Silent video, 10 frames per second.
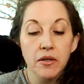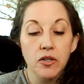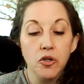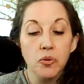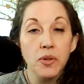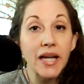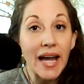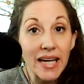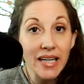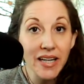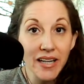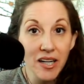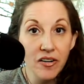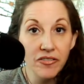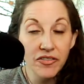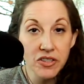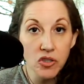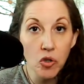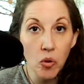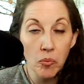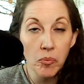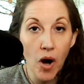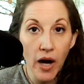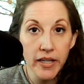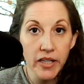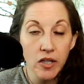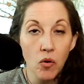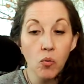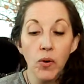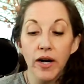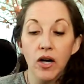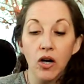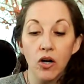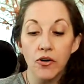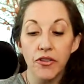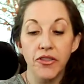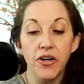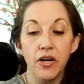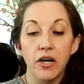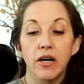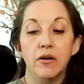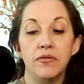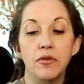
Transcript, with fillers: creating a physical body where the